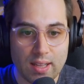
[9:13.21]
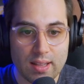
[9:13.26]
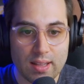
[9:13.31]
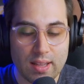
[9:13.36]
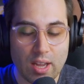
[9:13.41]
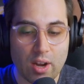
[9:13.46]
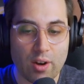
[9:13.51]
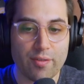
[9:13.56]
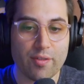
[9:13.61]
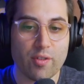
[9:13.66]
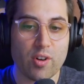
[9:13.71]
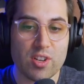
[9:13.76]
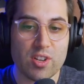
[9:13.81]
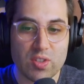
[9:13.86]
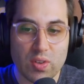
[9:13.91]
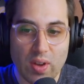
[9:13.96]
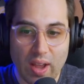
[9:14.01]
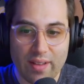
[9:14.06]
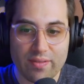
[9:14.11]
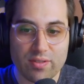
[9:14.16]
Now, of course,
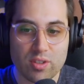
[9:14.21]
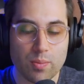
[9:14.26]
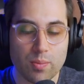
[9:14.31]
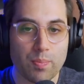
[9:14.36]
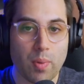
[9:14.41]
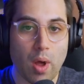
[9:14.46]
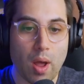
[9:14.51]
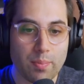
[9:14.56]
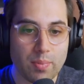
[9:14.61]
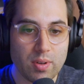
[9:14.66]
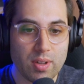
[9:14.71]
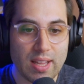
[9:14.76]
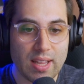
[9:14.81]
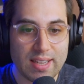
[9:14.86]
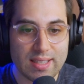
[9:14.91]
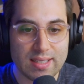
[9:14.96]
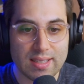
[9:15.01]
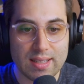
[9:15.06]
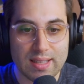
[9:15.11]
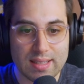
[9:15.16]
you have to
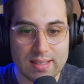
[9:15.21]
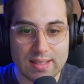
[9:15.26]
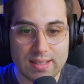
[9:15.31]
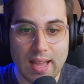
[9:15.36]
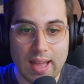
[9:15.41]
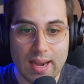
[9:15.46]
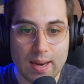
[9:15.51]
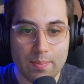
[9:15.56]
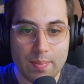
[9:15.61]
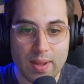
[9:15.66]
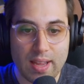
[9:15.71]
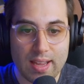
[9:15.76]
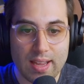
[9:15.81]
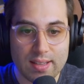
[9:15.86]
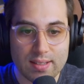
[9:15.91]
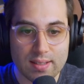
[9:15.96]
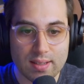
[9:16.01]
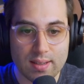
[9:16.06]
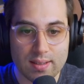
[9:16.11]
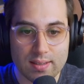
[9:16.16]
populate this
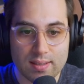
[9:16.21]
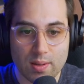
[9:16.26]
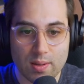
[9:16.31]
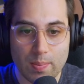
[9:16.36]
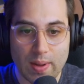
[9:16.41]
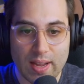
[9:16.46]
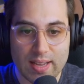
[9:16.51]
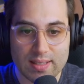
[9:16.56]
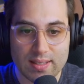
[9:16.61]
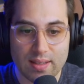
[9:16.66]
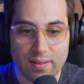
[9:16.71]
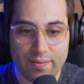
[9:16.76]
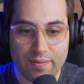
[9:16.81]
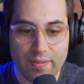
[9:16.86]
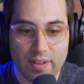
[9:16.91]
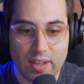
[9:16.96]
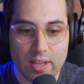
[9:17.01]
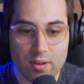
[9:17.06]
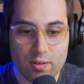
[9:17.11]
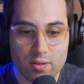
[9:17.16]
database, customize the
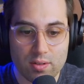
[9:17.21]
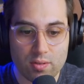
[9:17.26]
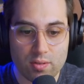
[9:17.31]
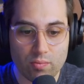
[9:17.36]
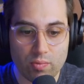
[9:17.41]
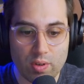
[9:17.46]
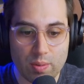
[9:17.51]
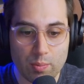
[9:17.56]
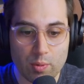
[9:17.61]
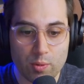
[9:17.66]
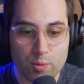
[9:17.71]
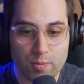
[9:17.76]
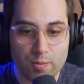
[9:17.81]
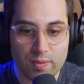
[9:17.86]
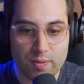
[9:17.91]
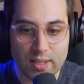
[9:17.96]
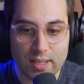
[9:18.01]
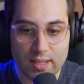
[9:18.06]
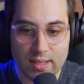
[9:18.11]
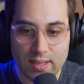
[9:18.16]
fields, remove
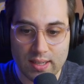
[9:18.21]
the